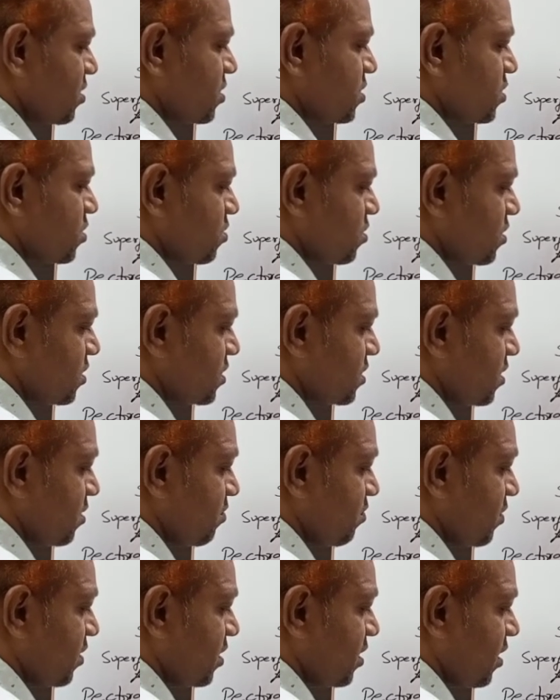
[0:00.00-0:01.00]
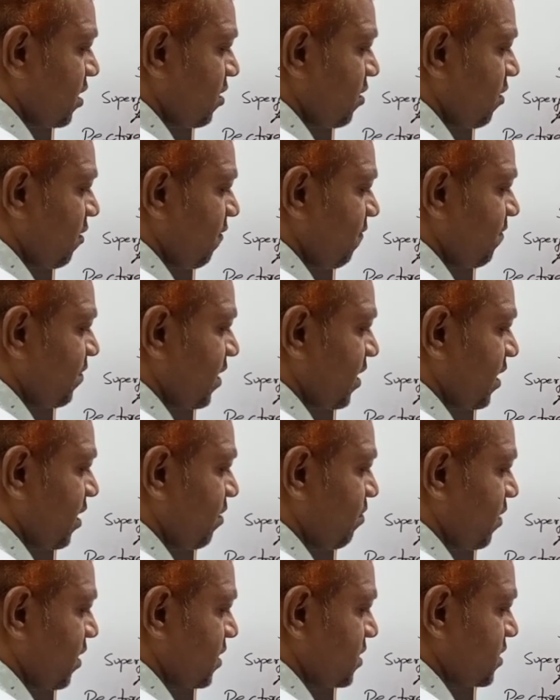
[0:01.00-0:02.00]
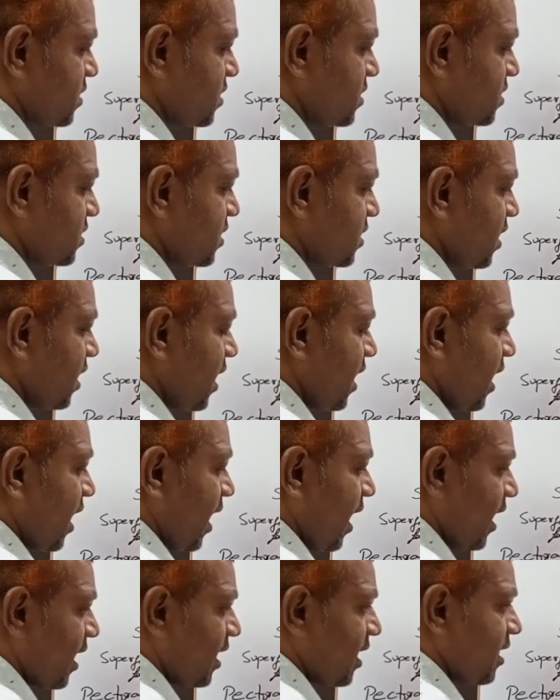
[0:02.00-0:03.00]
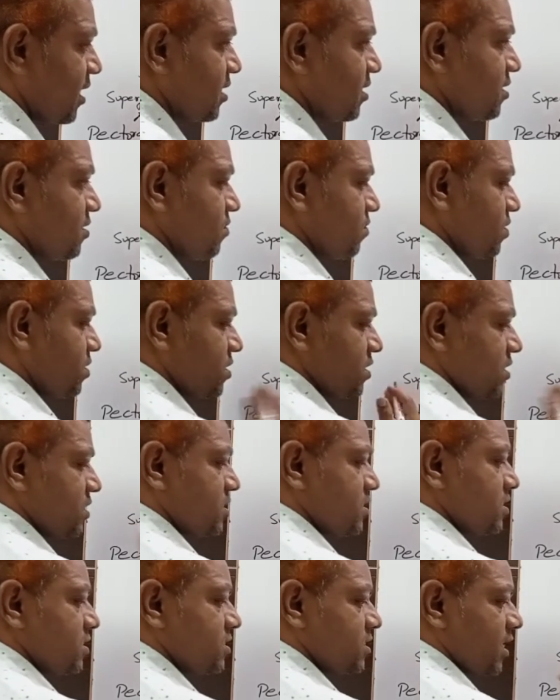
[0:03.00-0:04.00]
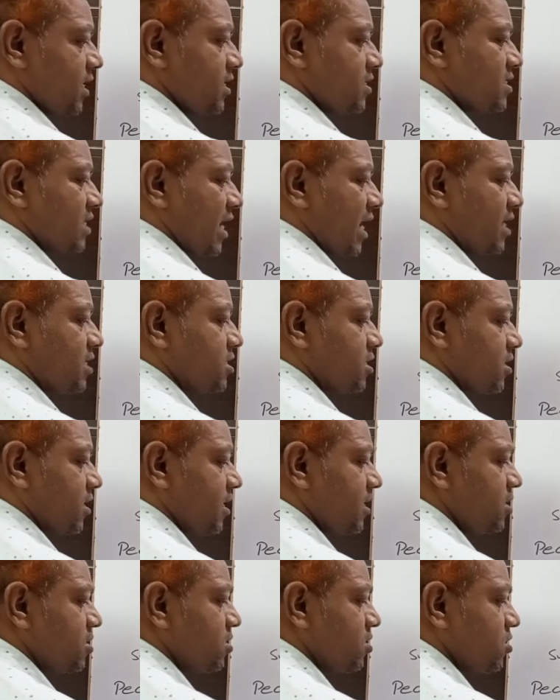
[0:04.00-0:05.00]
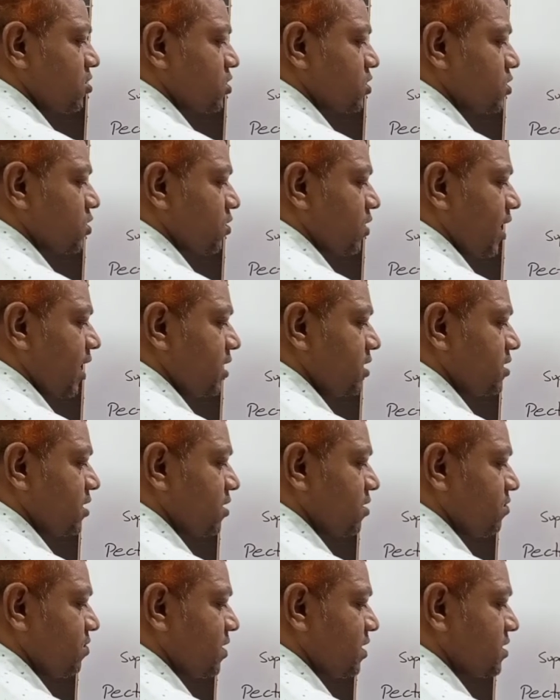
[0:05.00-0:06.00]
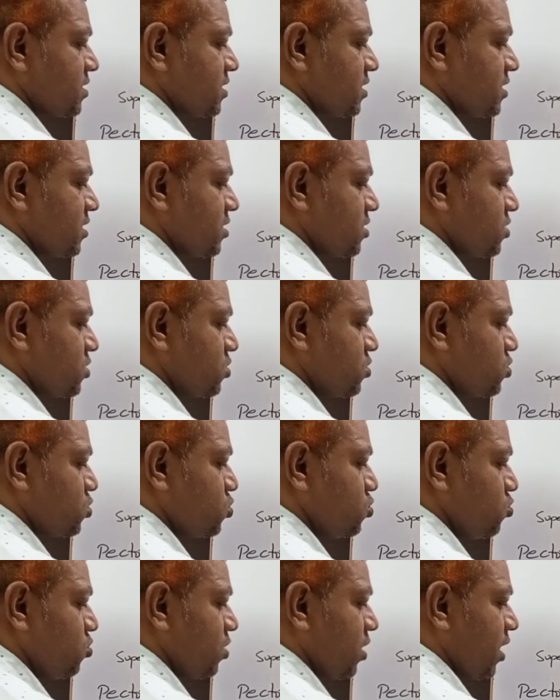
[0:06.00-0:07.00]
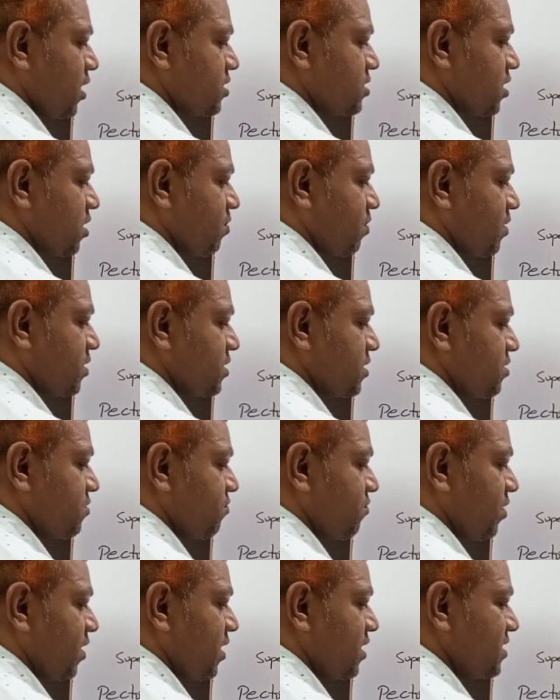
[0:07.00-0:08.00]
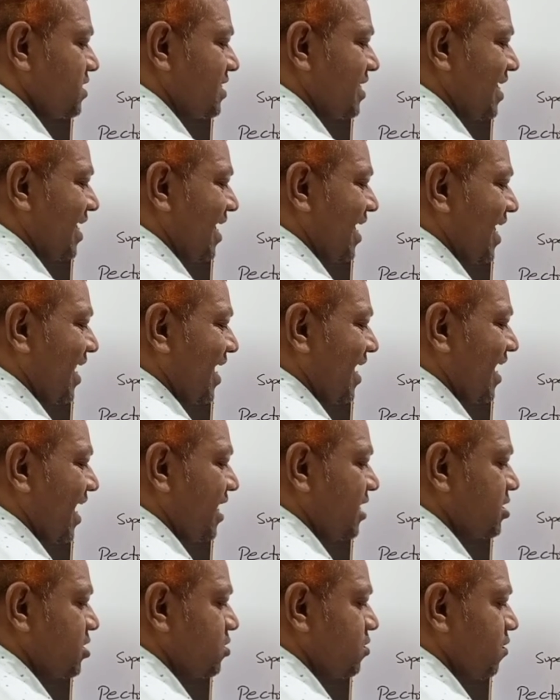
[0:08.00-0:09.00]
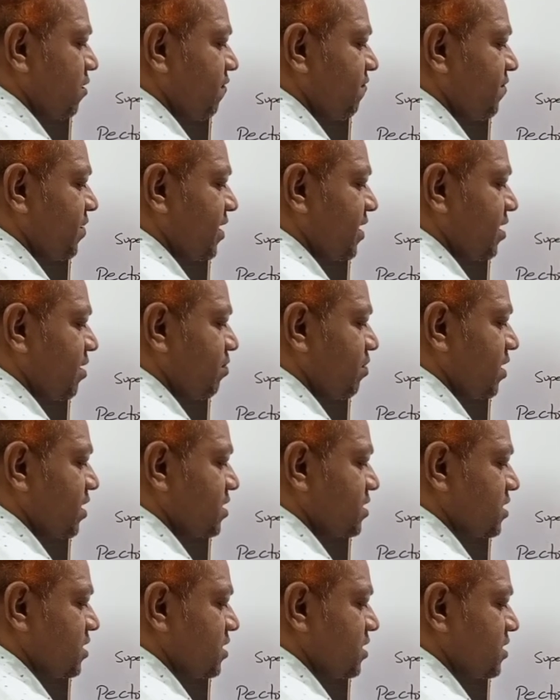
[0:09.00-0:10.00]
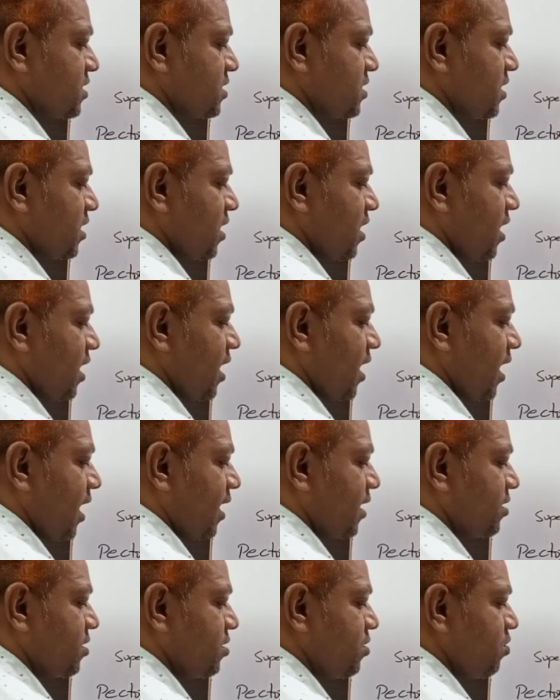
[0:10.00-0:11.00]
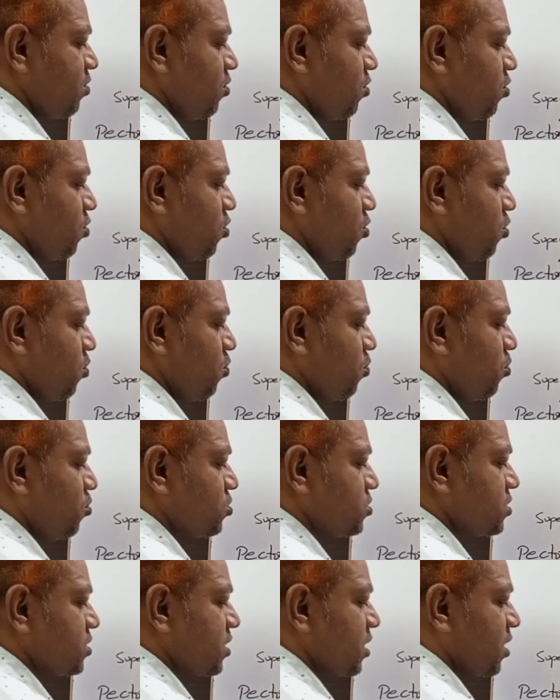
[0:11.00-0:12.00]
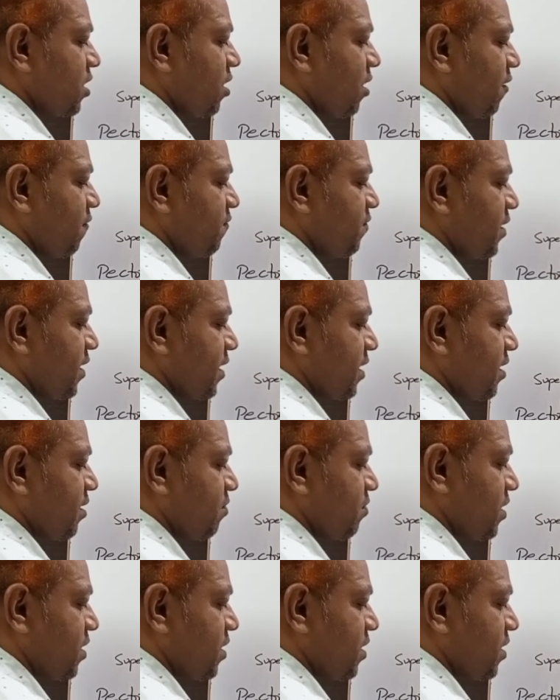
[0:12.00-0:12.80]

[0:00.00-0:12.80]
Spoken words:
So this is the medial cord of brachial plexus, and this side is lateral, right? So laterally you can see the two cords are present. One is lateral cord of brachial plexus and the posterior cord of brachial